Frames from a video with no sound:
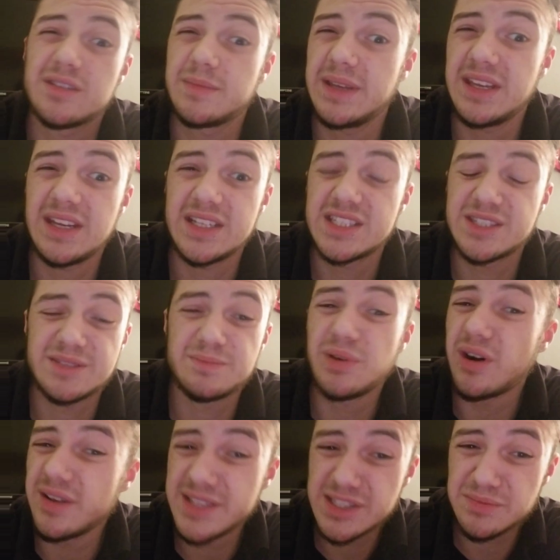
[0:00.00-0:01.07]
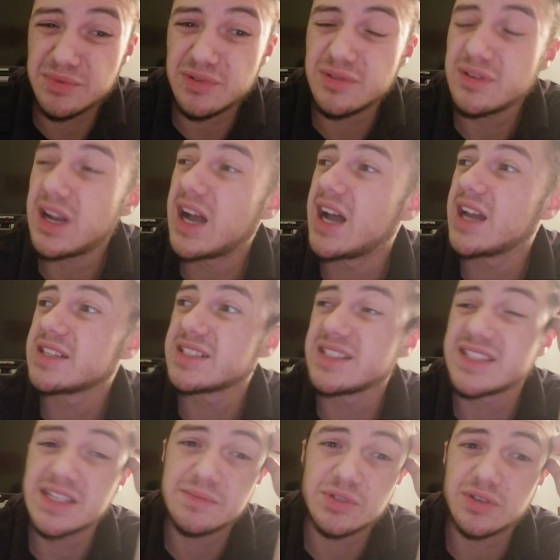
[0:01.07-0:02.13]
I mean, it's possible. I didn't
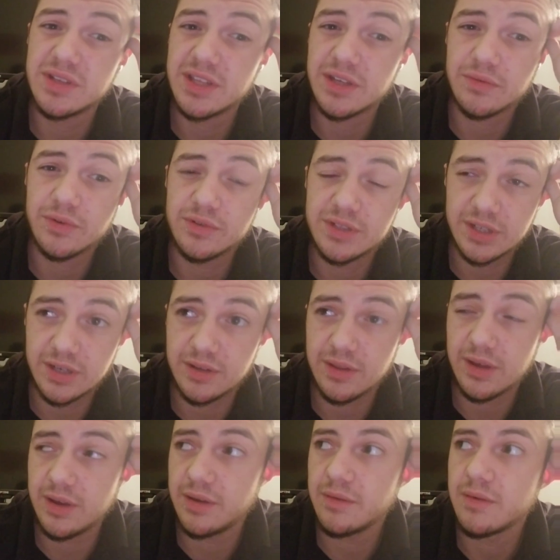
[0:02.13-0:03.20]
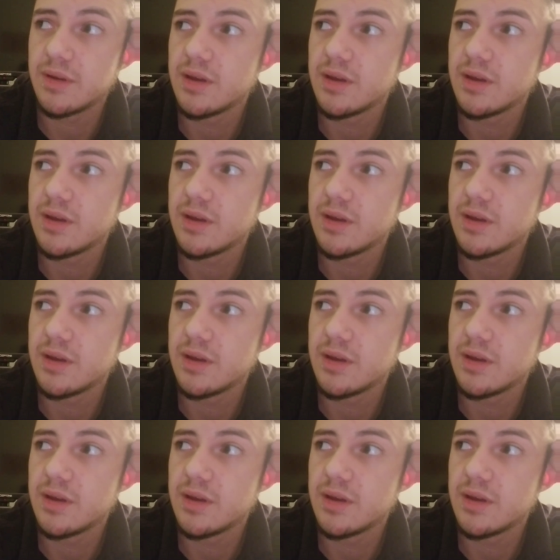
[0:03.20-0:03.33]
see him do anything rude to her, though.